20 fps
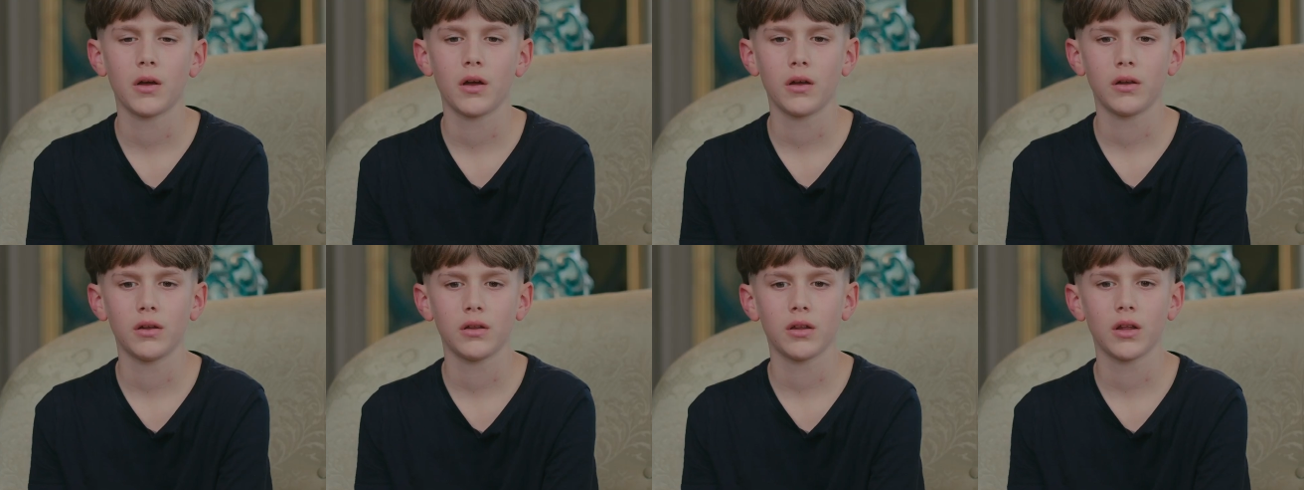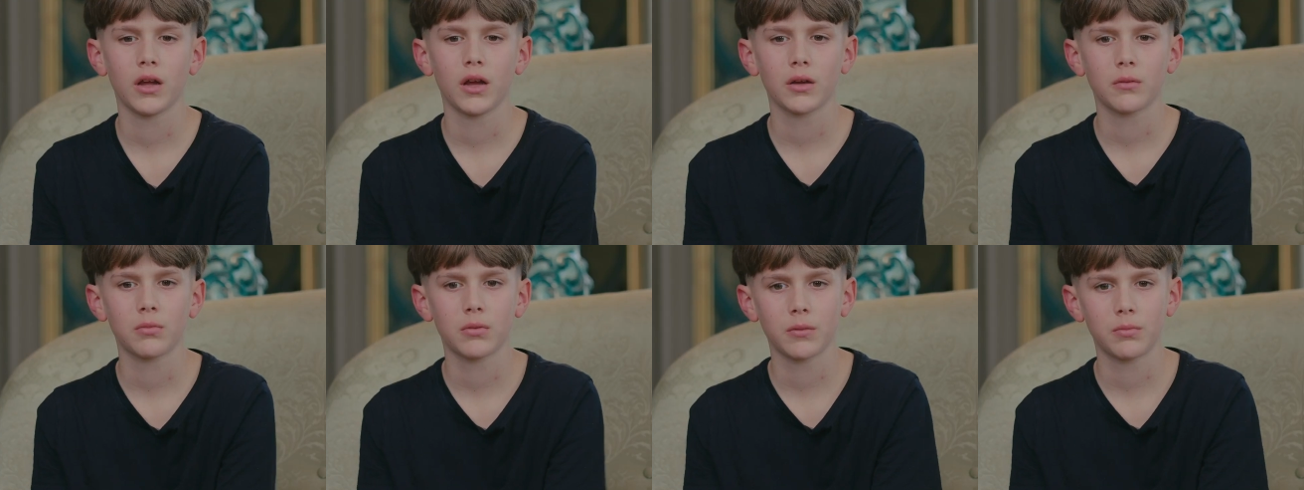I
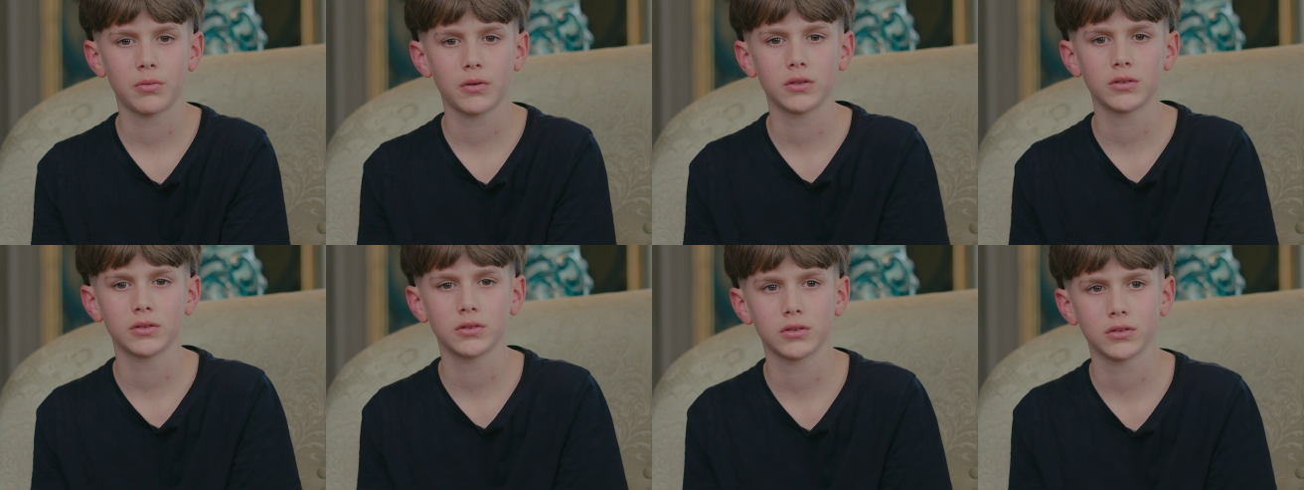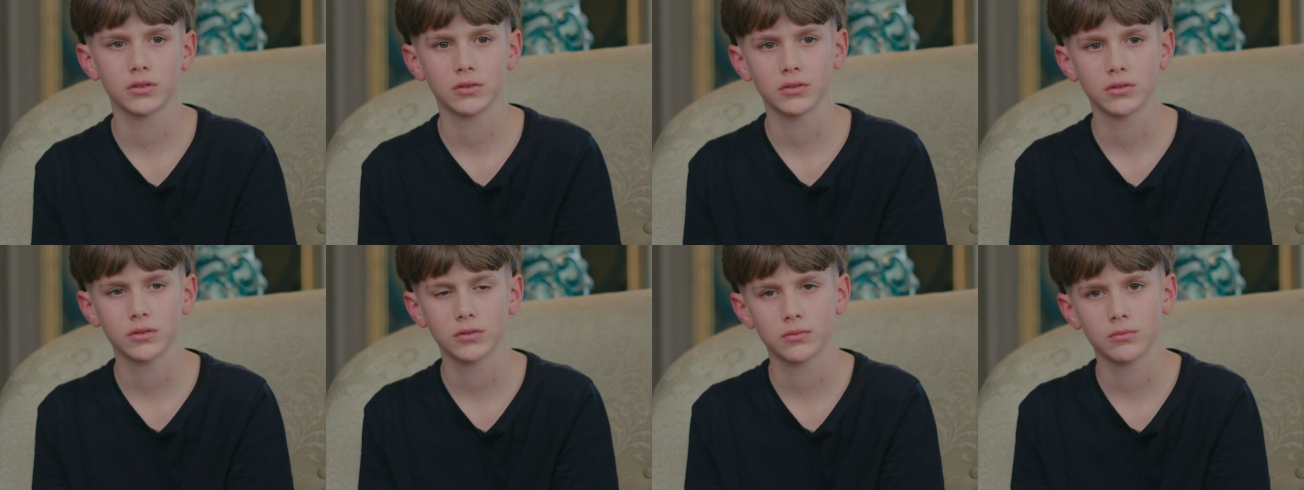like my brother
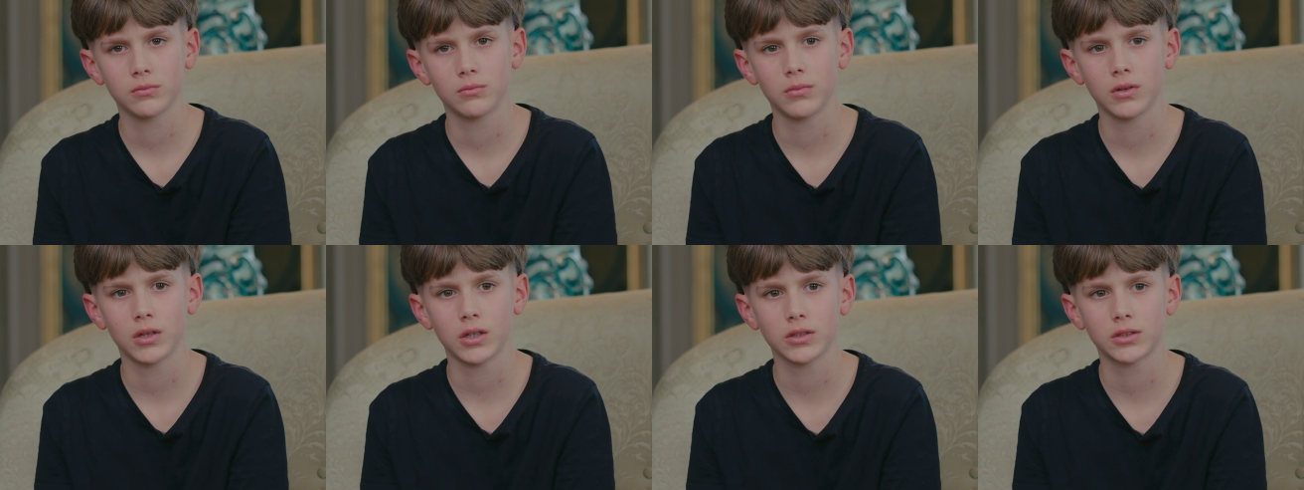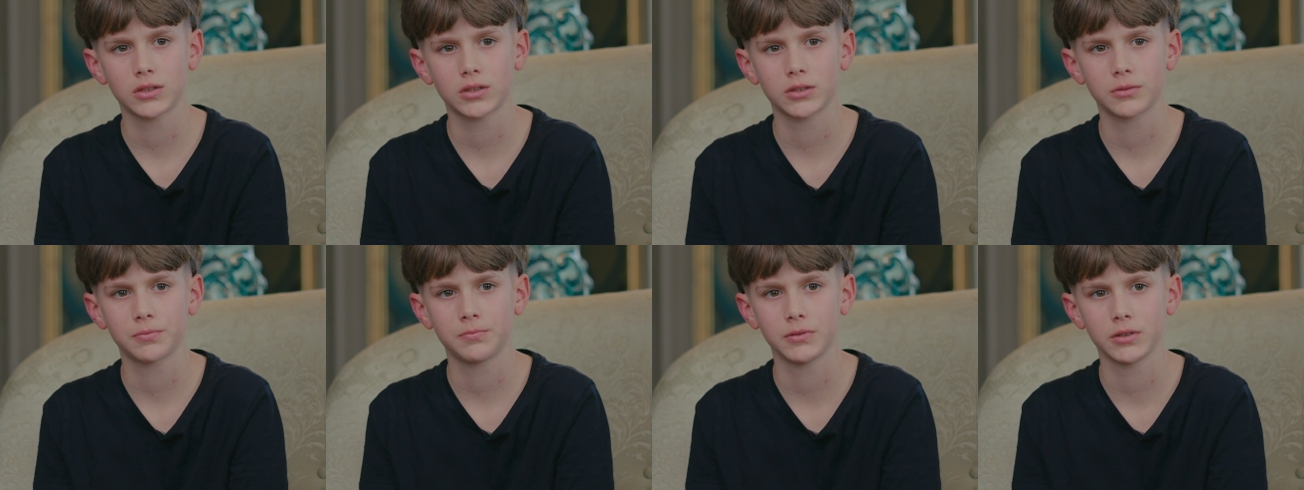
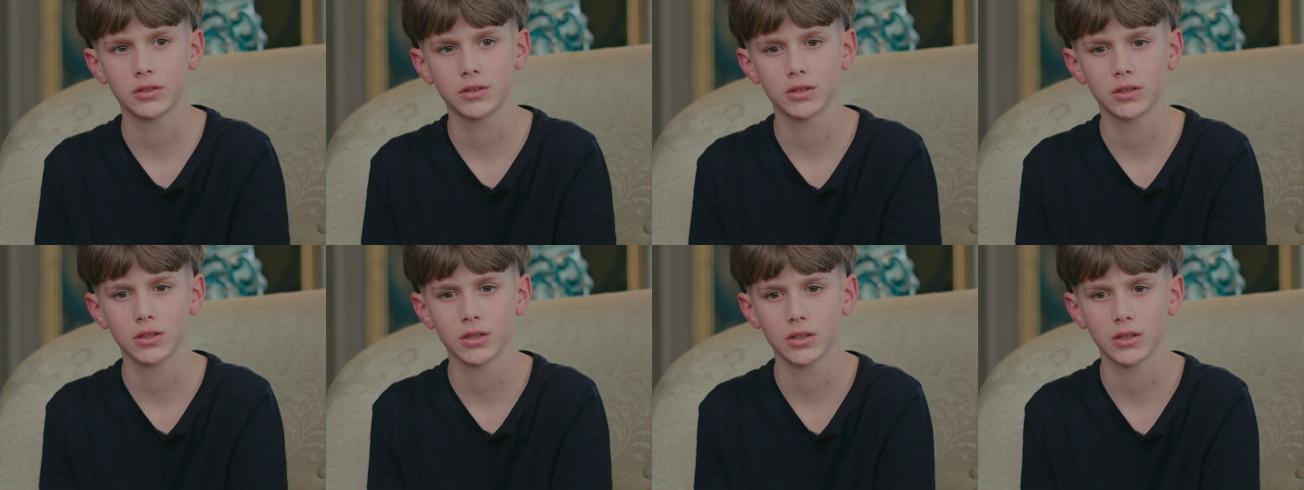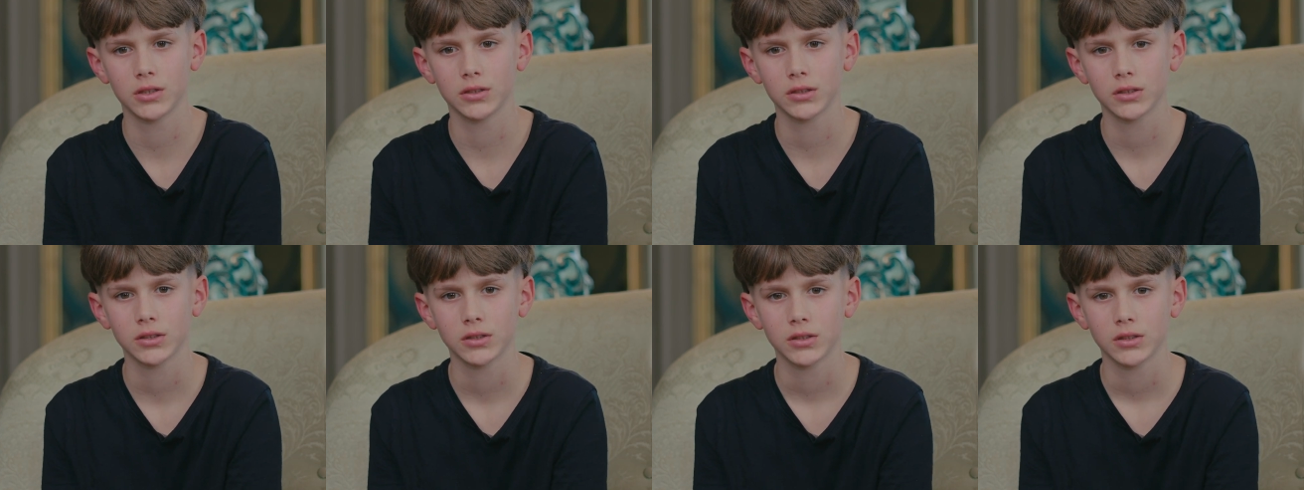much
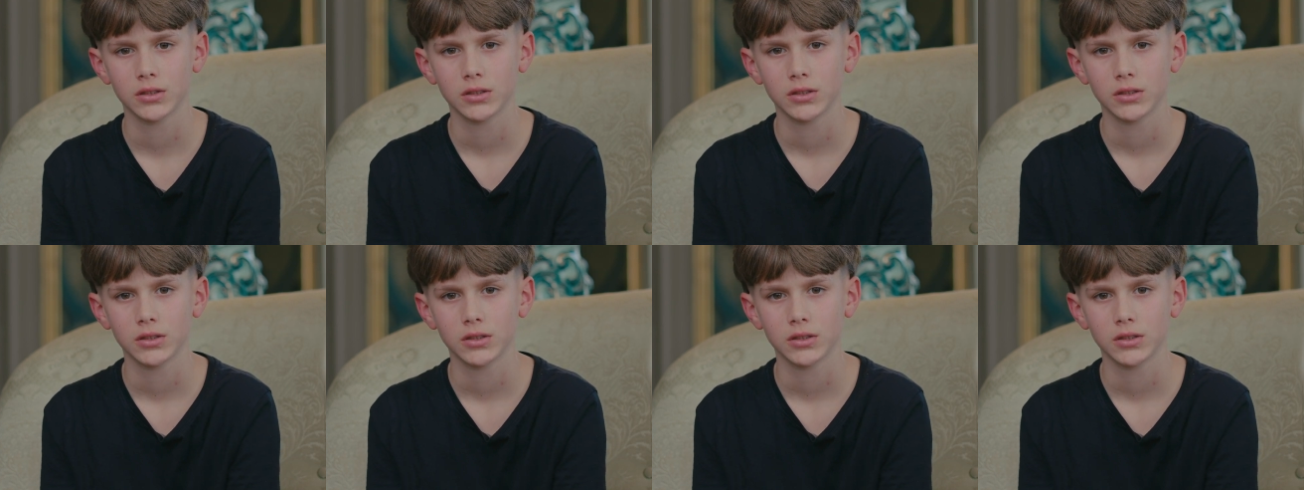because